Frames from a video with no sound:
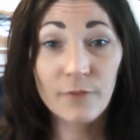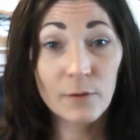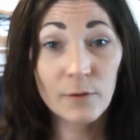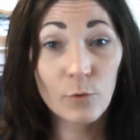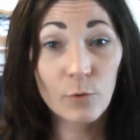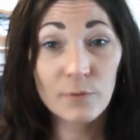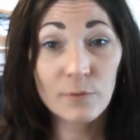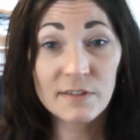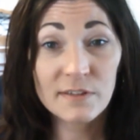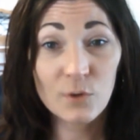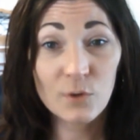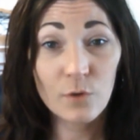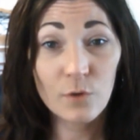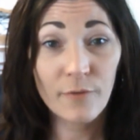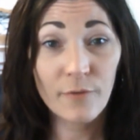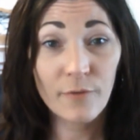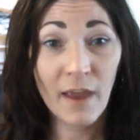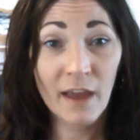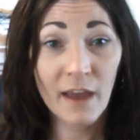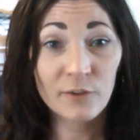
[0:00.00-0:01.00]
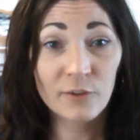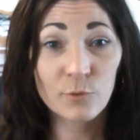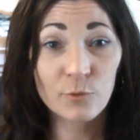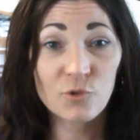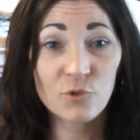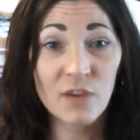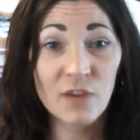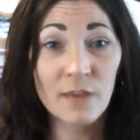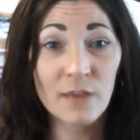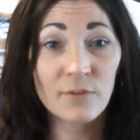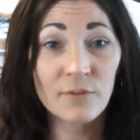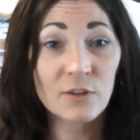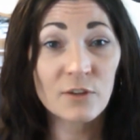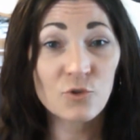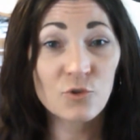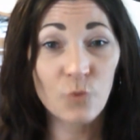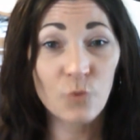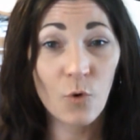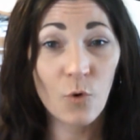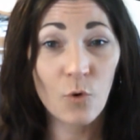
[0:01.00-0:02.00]
Reserve Act, which gave
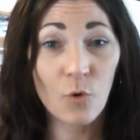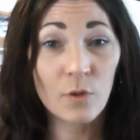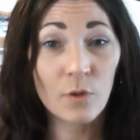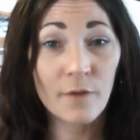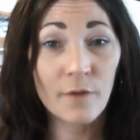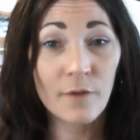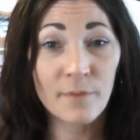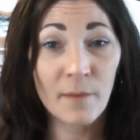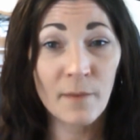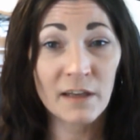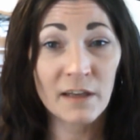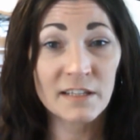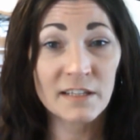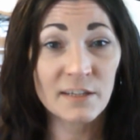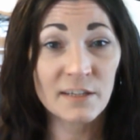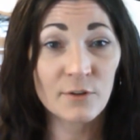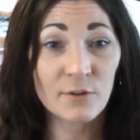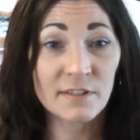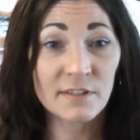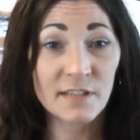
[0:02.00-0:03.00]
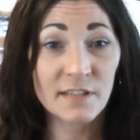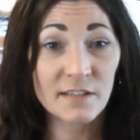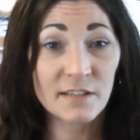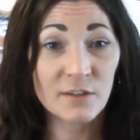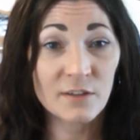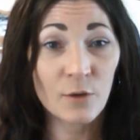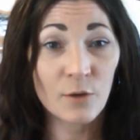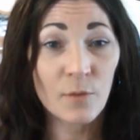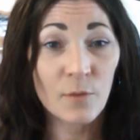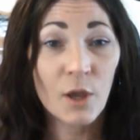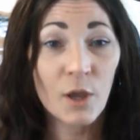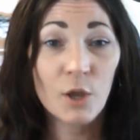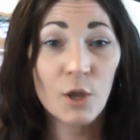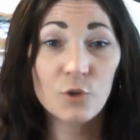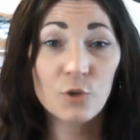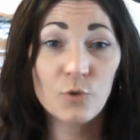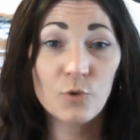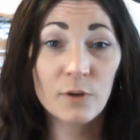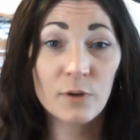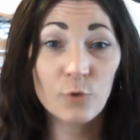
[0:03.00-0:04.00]
control of the monetary system to a
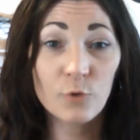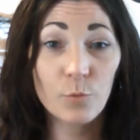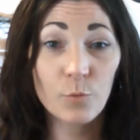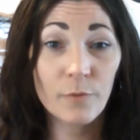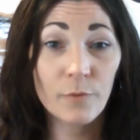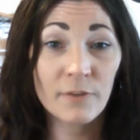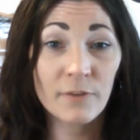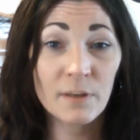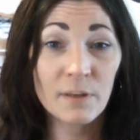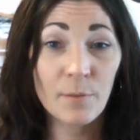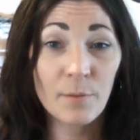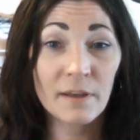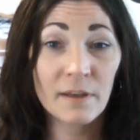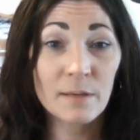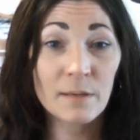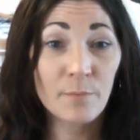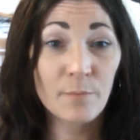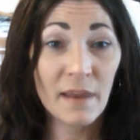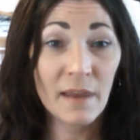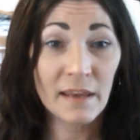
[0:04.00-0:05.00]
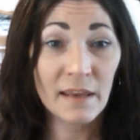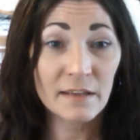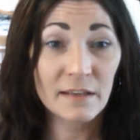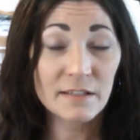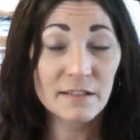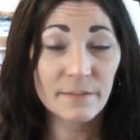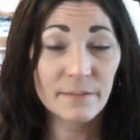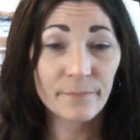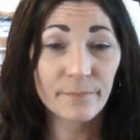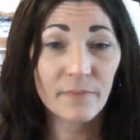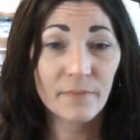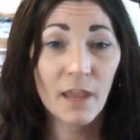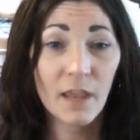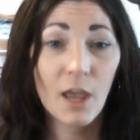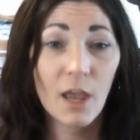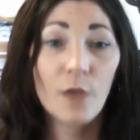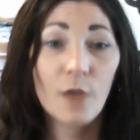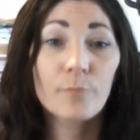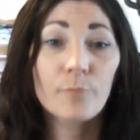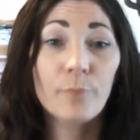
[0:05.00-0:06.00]
group of independent banks,
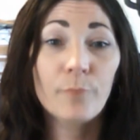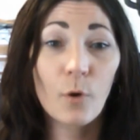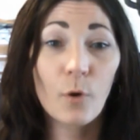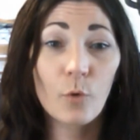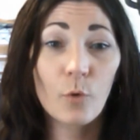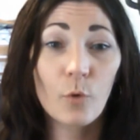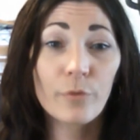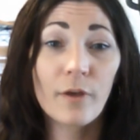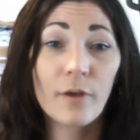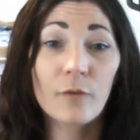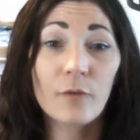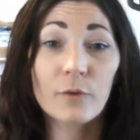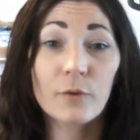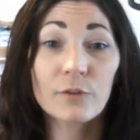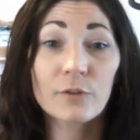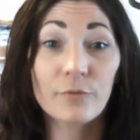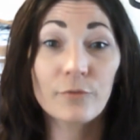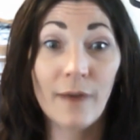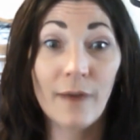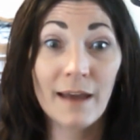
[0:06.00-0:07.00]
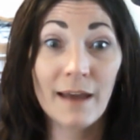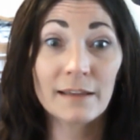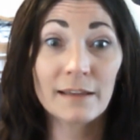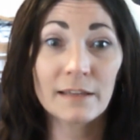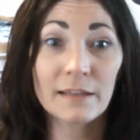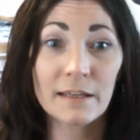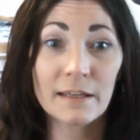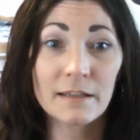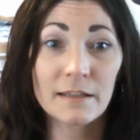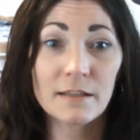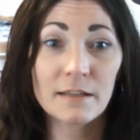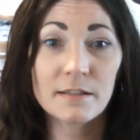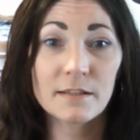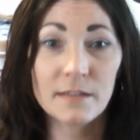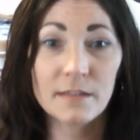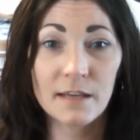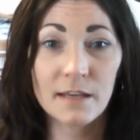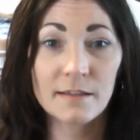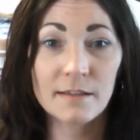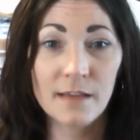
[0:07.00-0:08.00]
both of which violate state
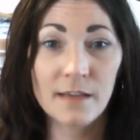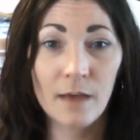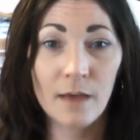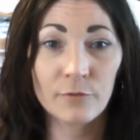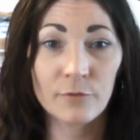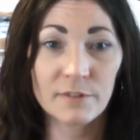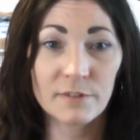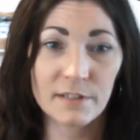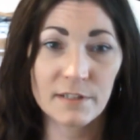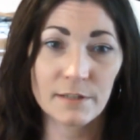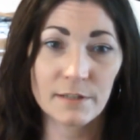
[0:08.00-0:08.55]
sovereignty.